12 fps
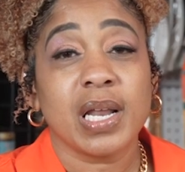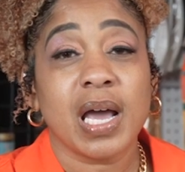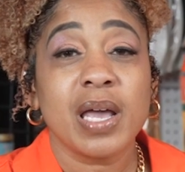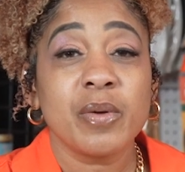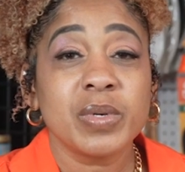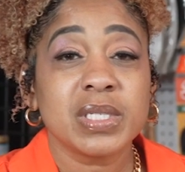
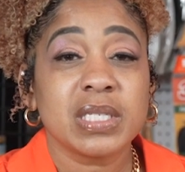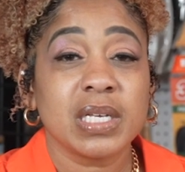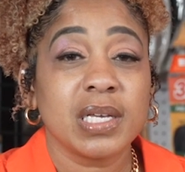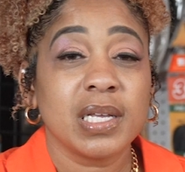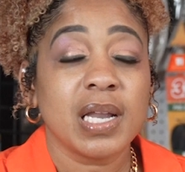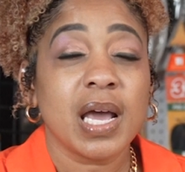I was
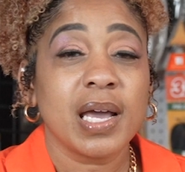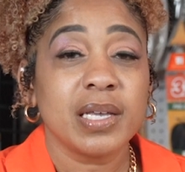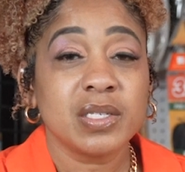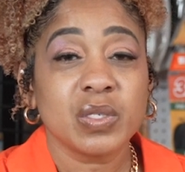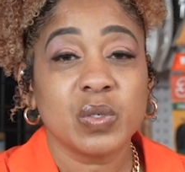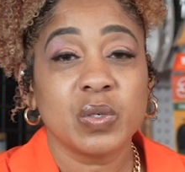in high
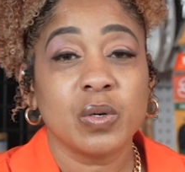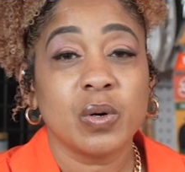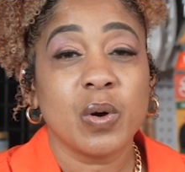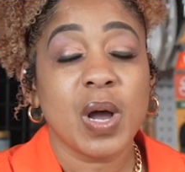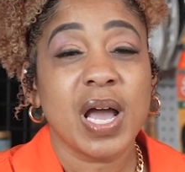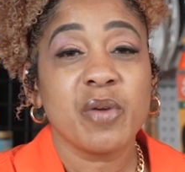
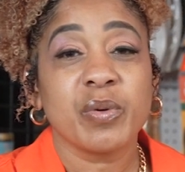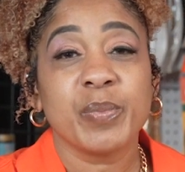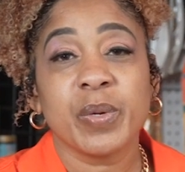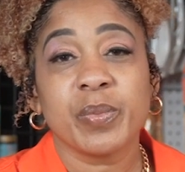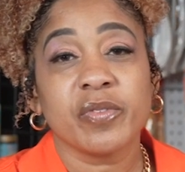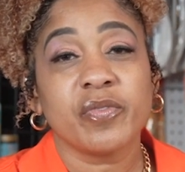school, I
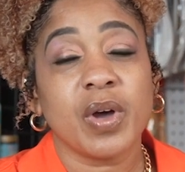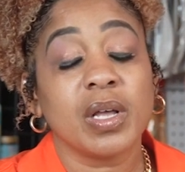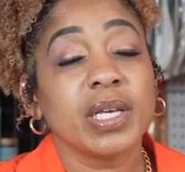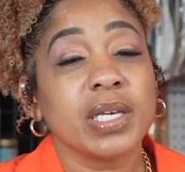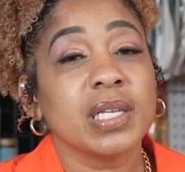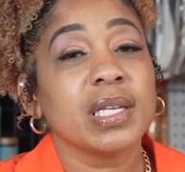remember
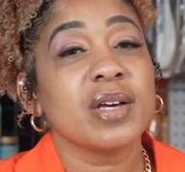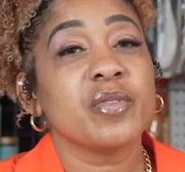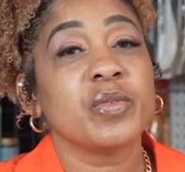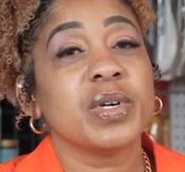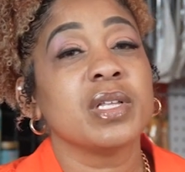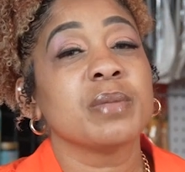falling in
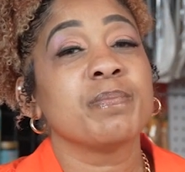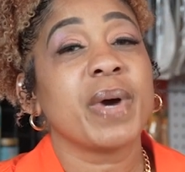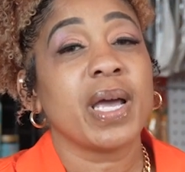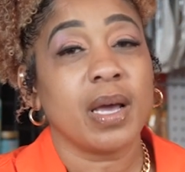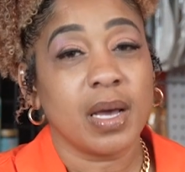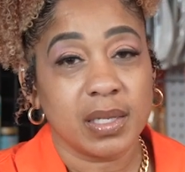love with
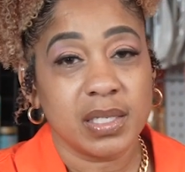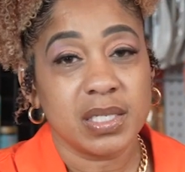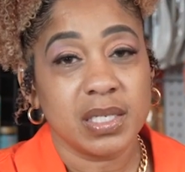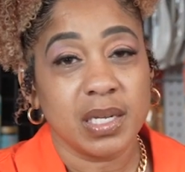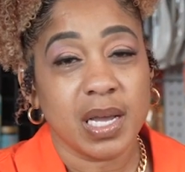biology.